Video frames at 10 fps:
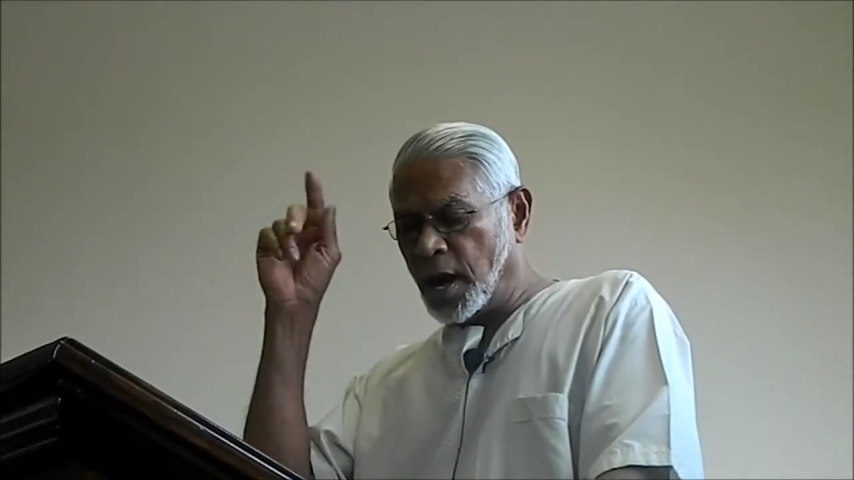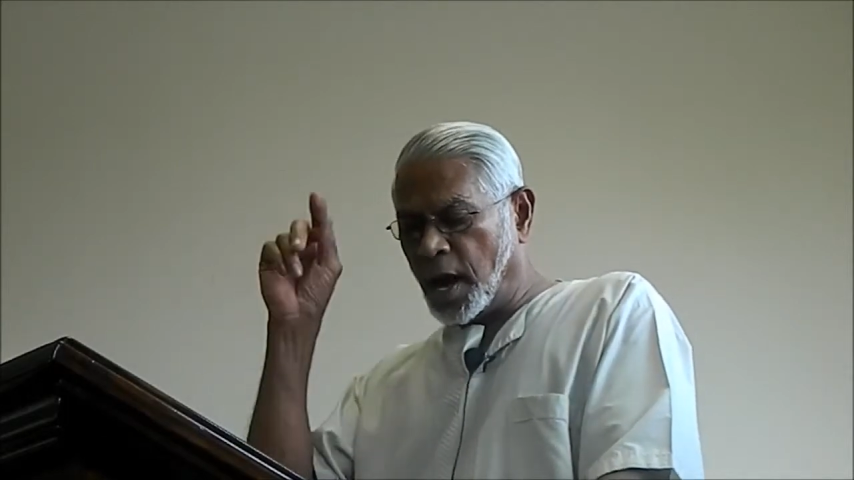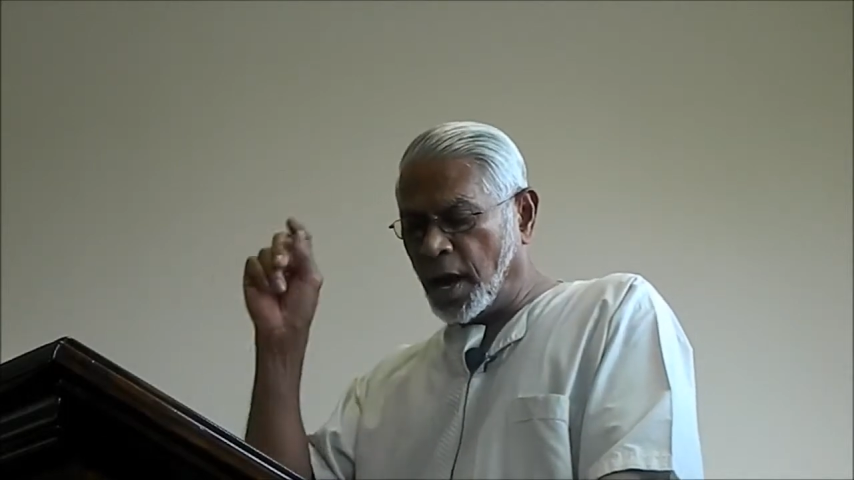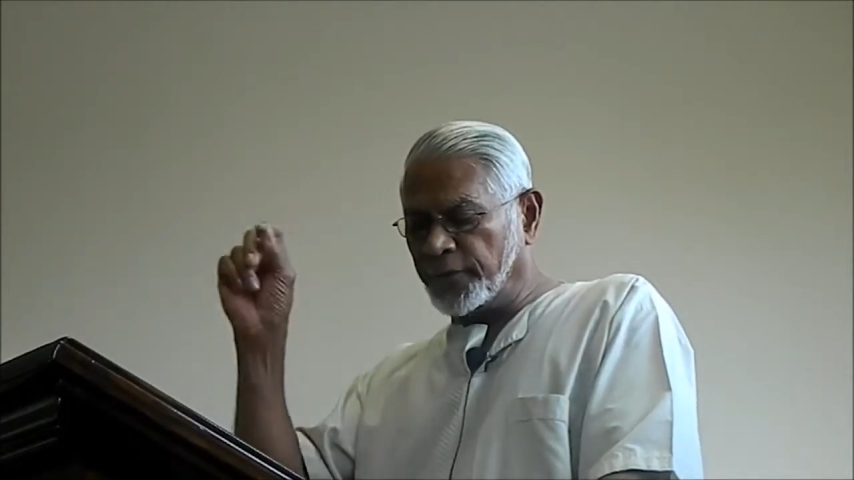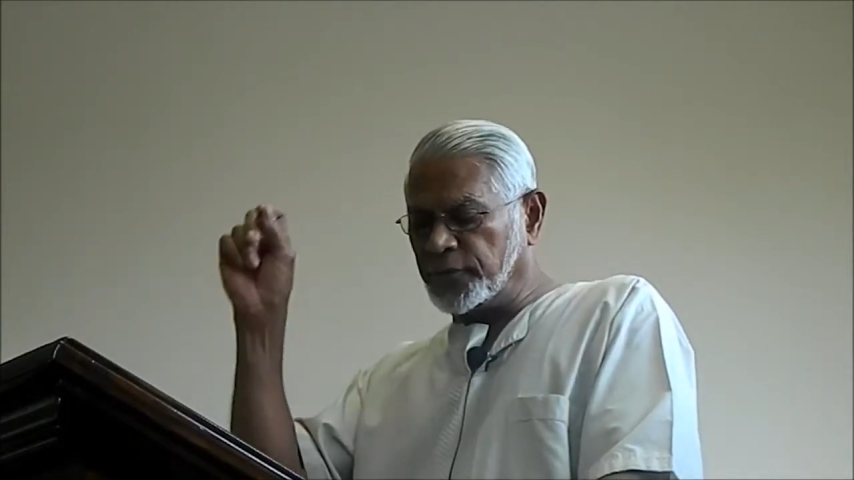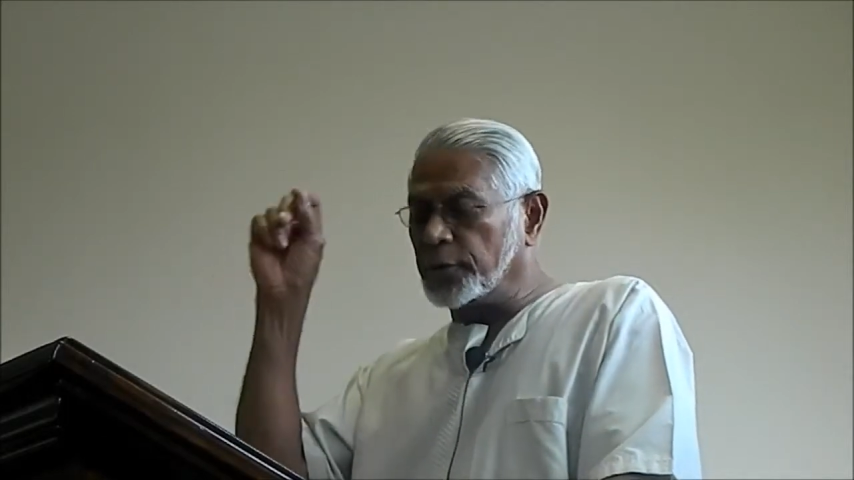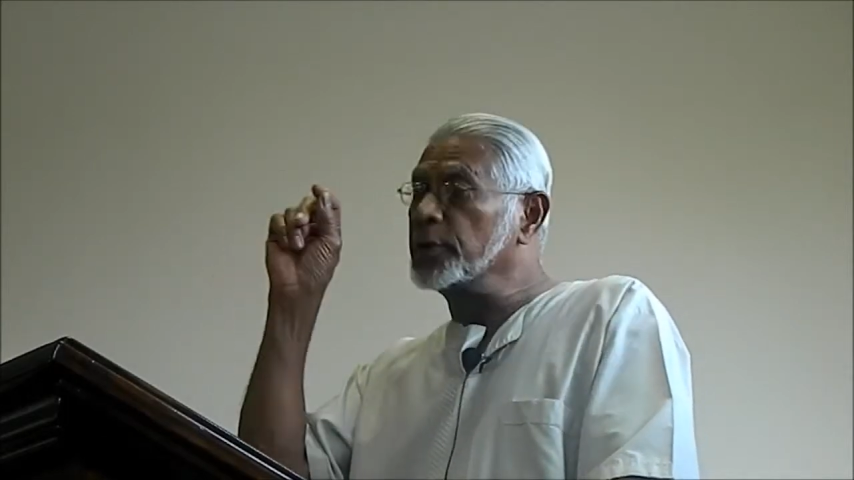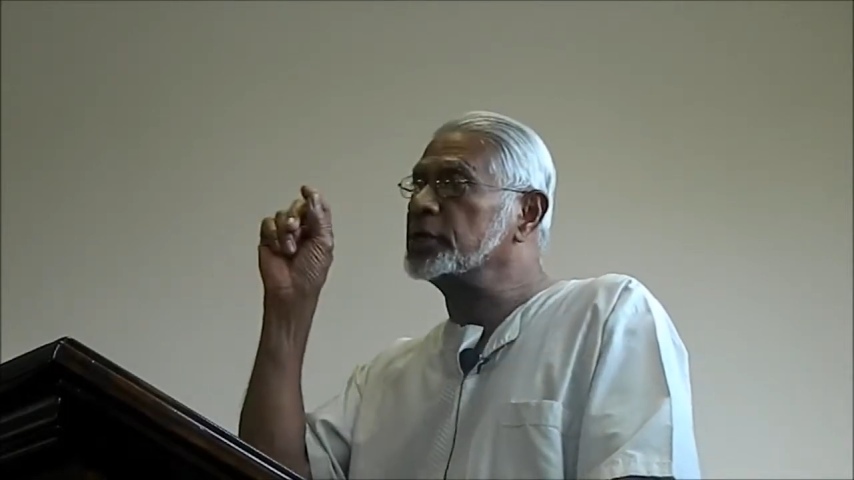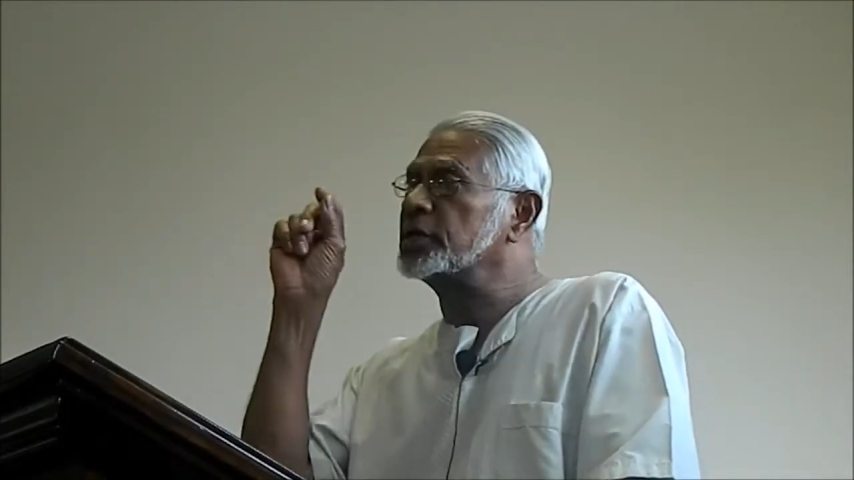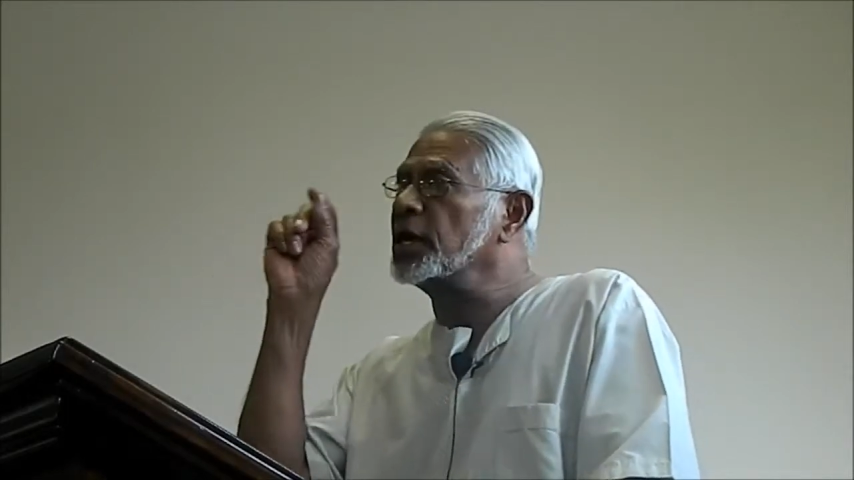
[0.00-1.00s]
after
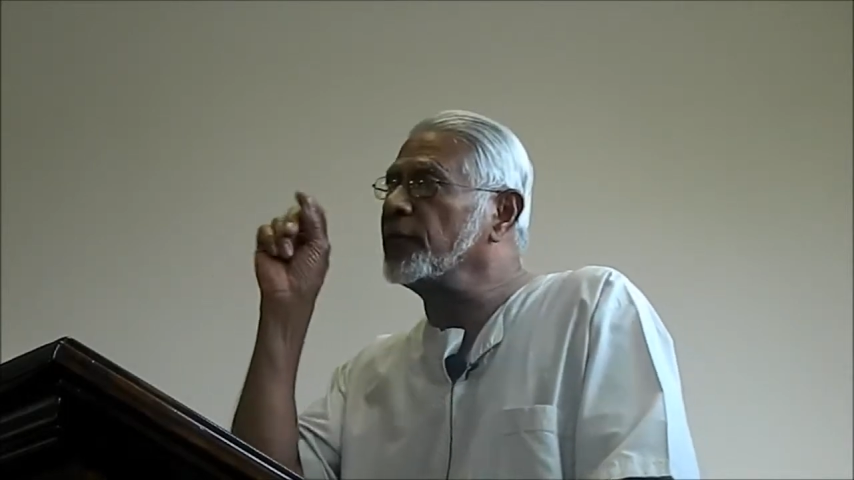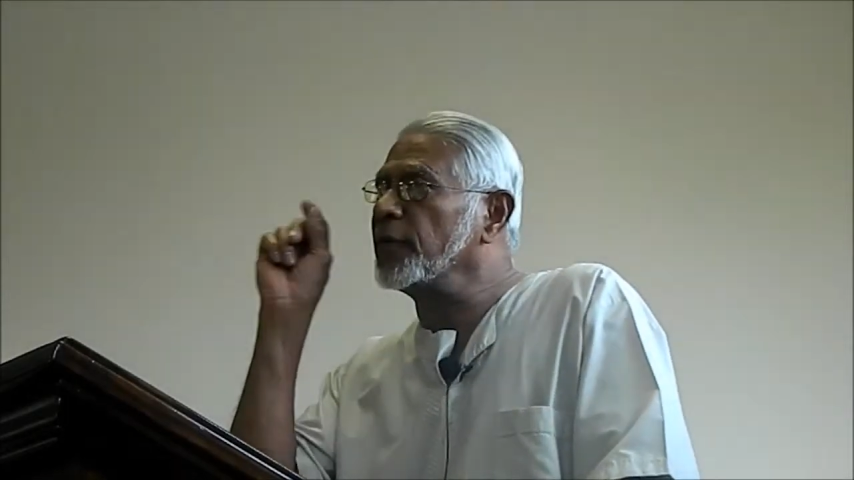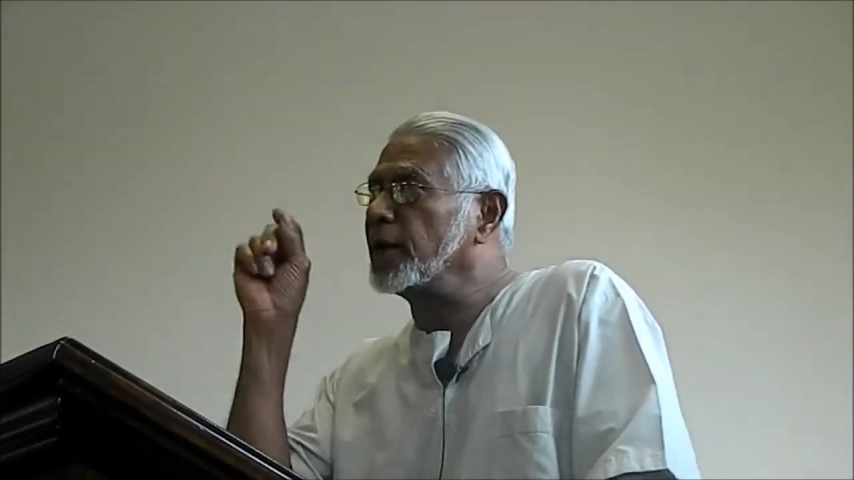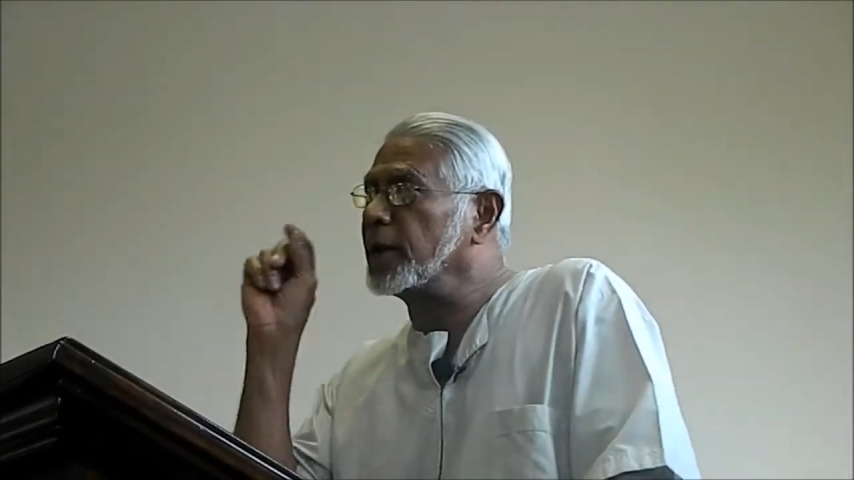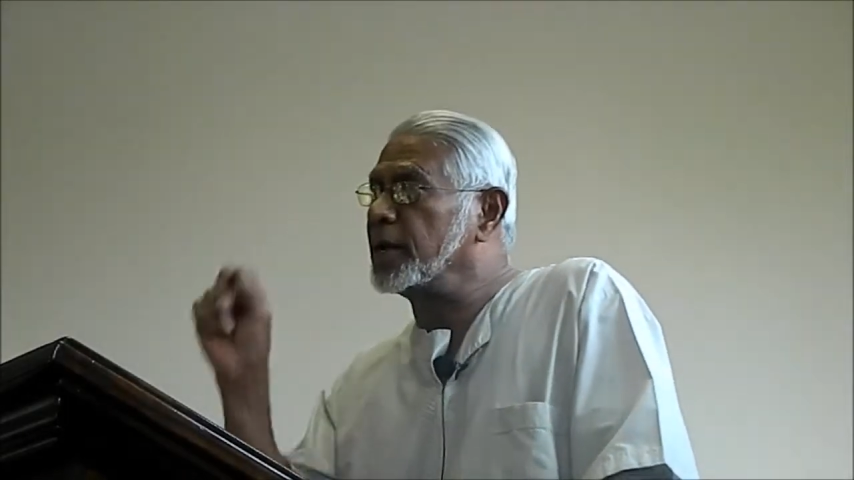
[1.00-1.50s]
receiving